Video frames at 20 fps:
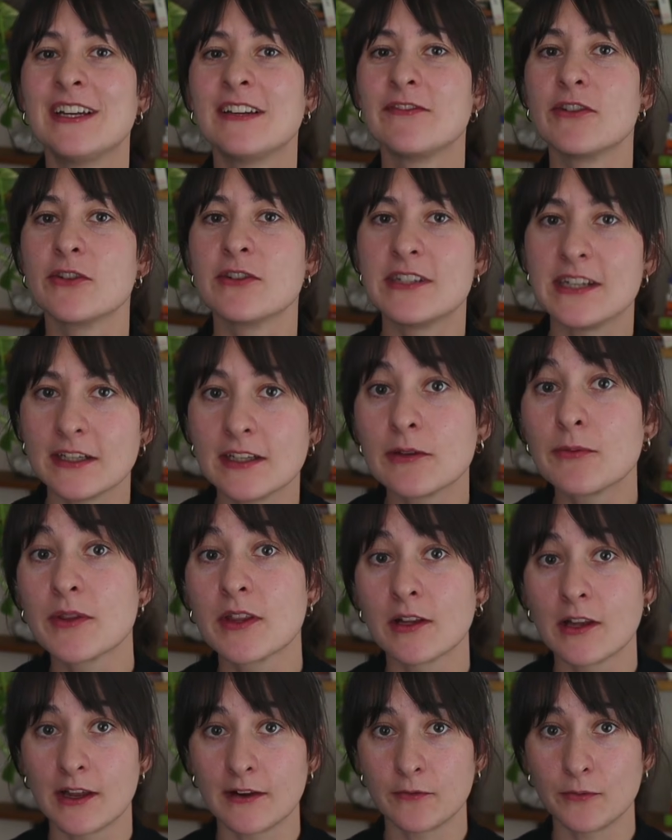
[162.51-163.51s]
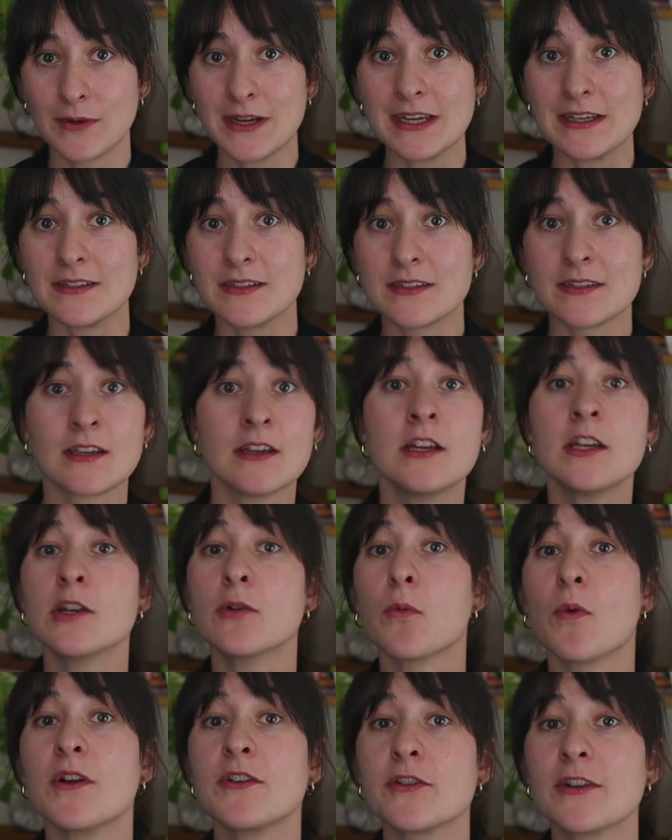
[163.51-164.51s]
If you're dealing with a lot of weeds,
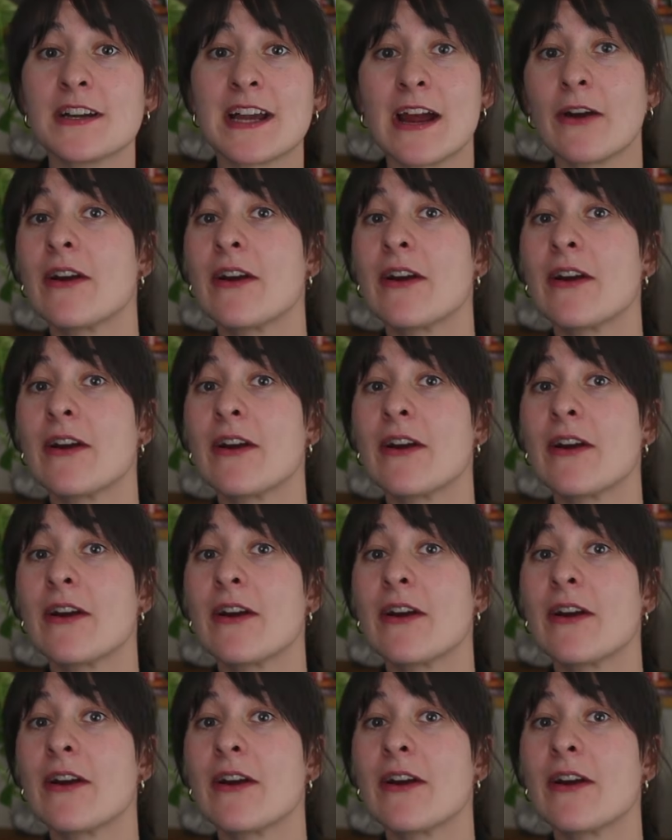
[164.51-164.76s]
you're wondering